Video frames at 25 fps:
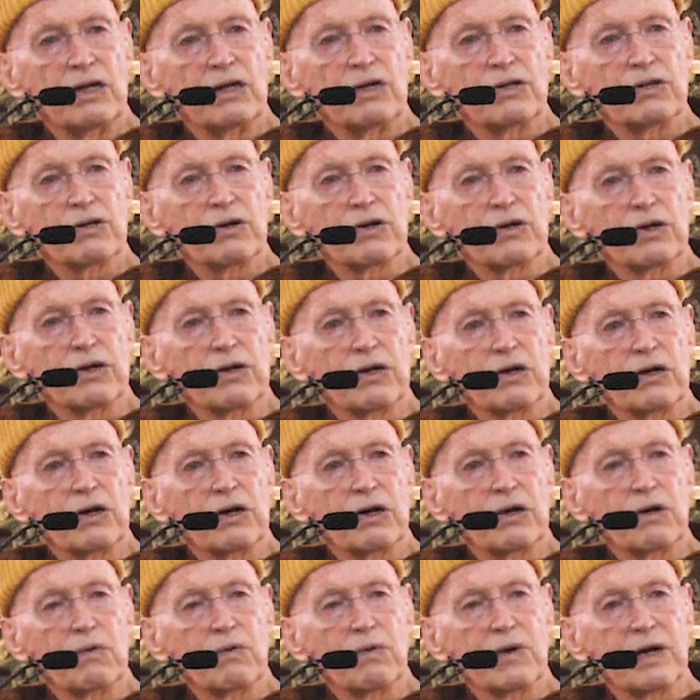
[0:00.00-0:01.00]
So
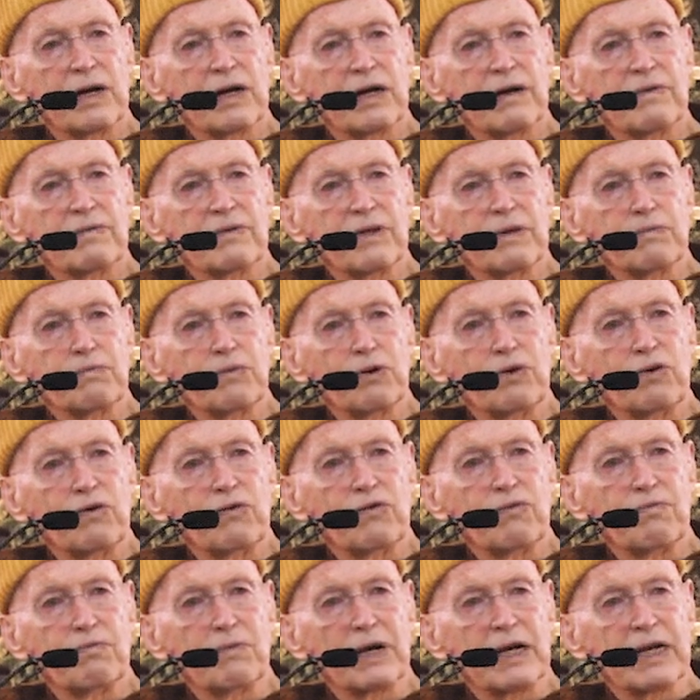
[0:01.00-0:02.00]
you're aware of the
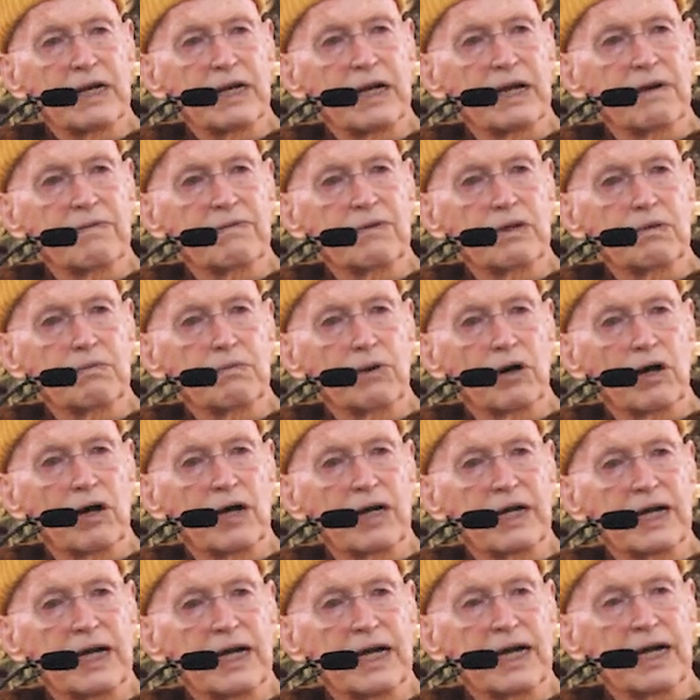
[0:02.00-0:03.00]
movement of the
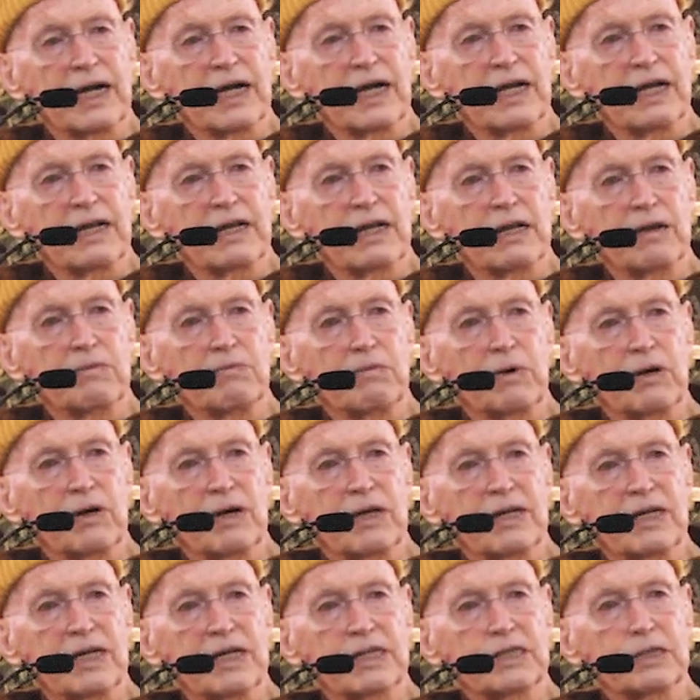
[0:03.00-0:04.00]
body,
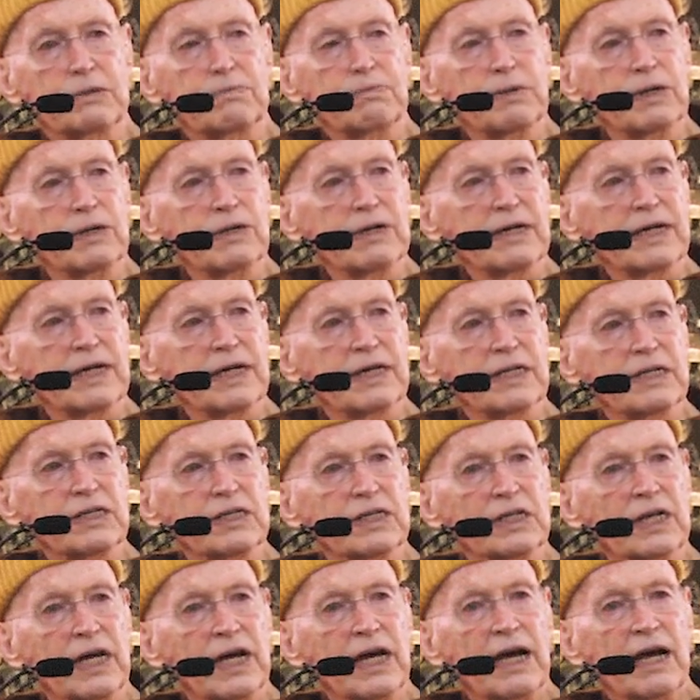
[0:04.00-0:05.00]
the
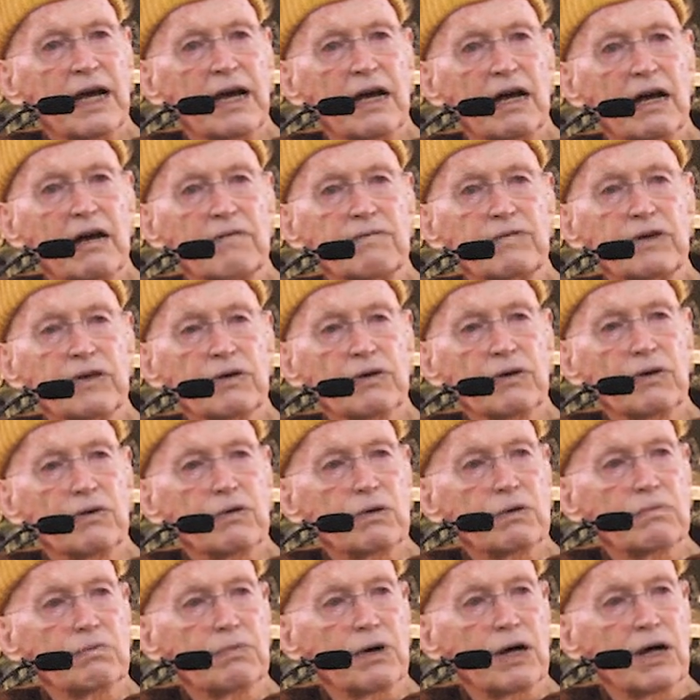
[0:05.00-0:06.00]
experience of your
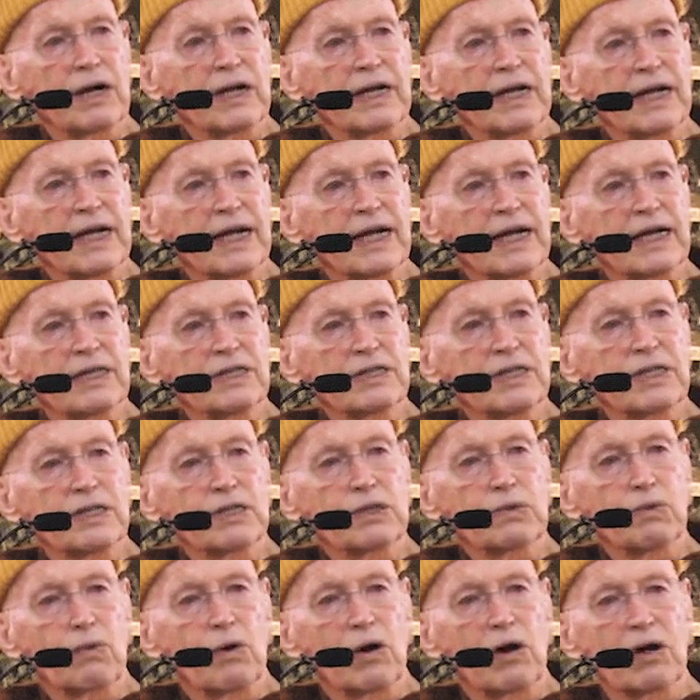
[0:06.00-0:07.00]
own body as
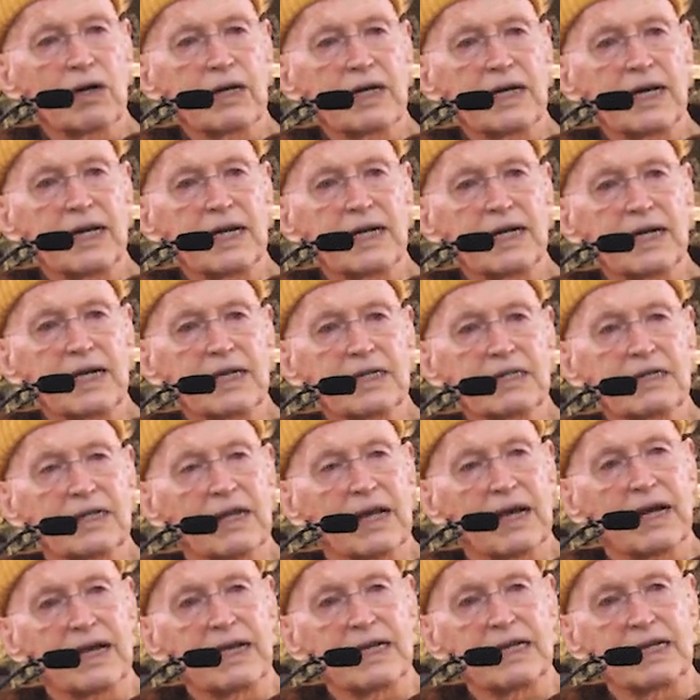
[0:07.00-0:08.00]
it's walking is
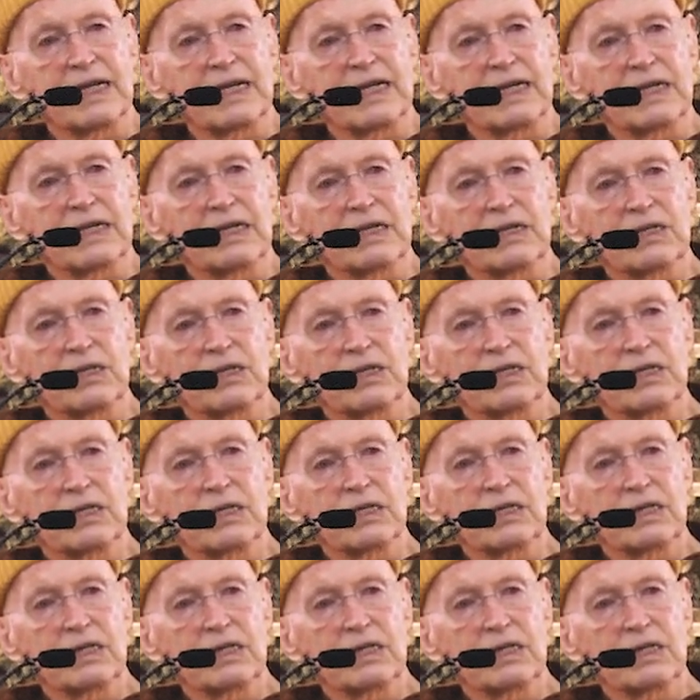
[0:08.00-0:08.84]
like this.